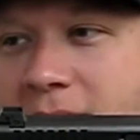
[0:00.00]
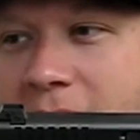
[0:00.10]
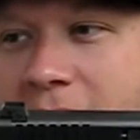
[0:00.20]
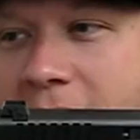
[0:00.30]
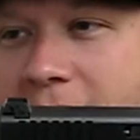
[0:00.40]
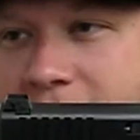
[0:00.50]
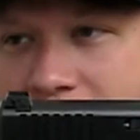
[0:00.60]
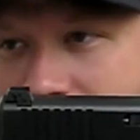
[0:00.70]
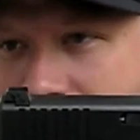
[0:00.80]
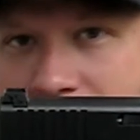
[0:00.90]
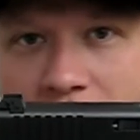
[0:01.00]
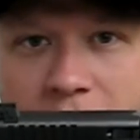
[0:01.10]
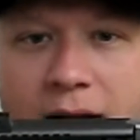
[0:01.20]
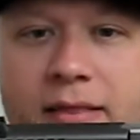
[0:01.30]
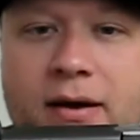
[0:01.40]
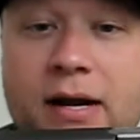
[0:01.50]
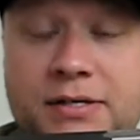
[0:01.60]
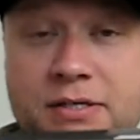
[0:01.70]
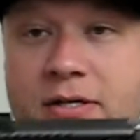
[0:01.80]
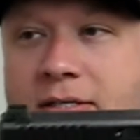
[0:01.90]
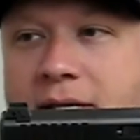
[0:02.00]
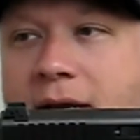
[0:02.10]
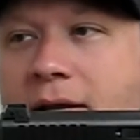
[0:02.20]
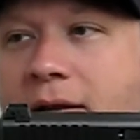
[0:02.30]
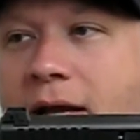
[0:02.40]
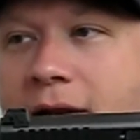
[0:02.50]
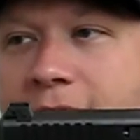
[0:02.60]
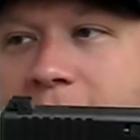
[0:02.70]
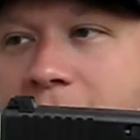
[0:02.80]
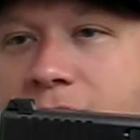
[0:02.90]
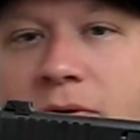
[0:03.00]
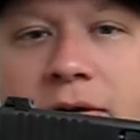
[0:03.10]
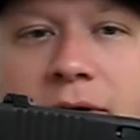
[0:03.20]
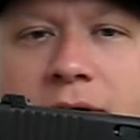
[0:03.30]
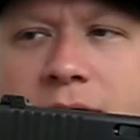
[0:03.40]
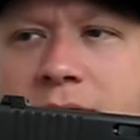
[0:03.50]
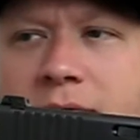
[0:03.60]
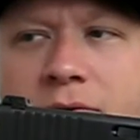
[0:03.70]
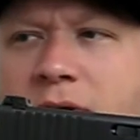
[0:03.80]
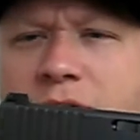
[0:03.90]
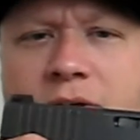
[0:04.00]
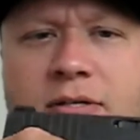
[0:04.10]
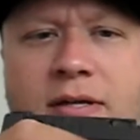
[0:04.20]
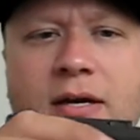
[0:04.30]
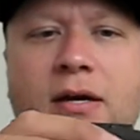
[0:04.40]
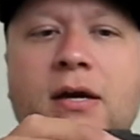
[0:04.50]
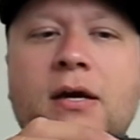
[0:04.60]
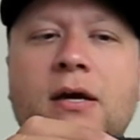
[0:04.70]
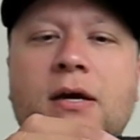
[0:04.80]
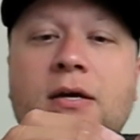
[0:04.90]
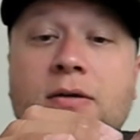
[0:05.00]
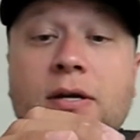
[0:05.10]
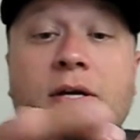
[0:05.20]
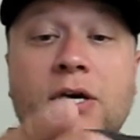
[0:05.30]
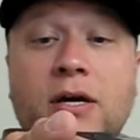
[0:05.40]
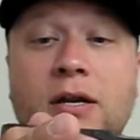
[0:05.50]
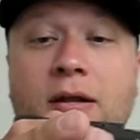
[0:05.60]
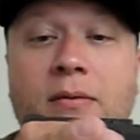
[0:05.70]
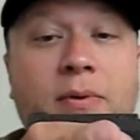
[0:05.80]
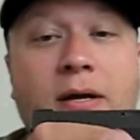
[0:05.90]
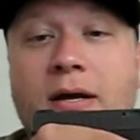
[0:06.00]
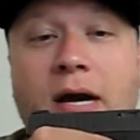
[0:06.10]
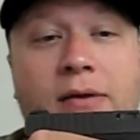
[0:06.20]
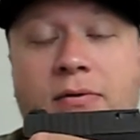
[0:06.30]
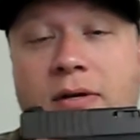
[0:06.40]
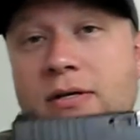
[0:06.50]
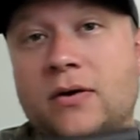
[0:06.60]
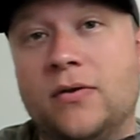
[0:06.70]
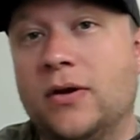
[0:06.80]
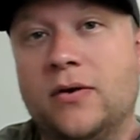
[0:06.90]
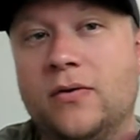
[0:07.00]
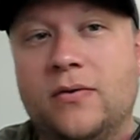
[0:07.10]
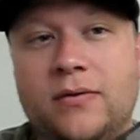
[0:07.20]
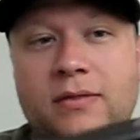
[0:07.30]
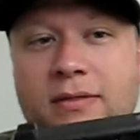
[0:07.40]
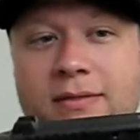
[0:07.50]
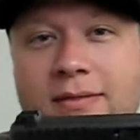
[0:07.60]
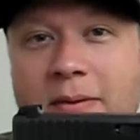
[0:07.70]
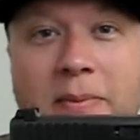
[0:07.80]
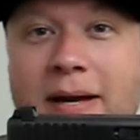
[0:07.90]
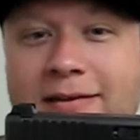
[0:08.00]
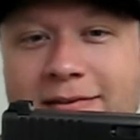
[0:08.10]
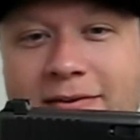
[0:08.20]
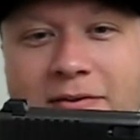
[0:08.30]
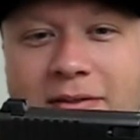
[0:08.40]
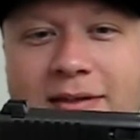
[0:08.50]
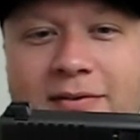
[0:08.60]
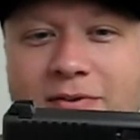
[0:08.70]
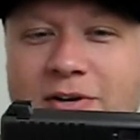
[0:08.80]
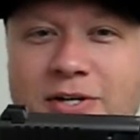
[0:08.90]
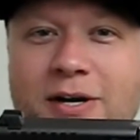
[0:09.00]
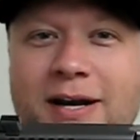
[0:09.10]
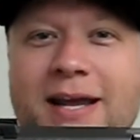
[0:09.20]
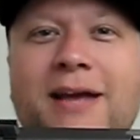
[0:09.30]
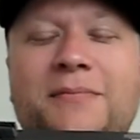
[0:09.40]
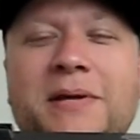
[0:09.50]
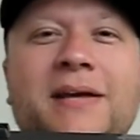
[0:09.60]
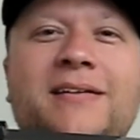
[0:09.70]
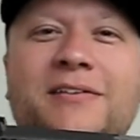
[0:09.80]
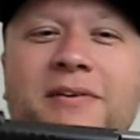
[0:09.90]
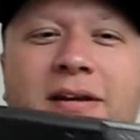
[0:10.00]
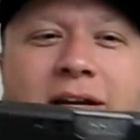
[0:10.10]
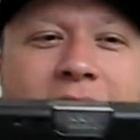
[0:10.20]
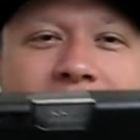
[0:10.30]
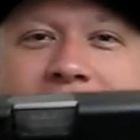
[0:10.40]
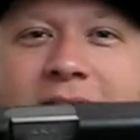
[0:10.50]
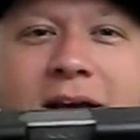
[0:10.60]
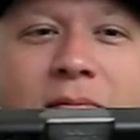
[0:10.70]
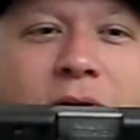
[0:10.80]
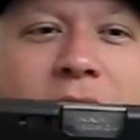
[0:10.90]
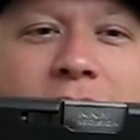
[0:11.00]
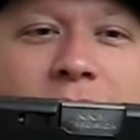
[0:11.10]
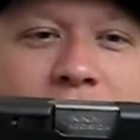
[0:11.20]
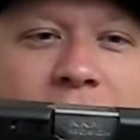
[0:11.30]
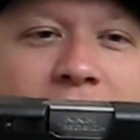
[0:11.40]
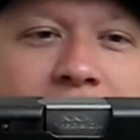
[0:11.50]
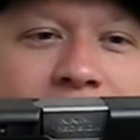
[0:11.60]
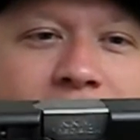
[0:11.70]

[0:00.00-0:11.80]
I think I did all right there. I actually took second out of about 20 shooters, I think. I did good, but I really don't know the best of everything for sure. I can't be definitive because I'm learning with you guys.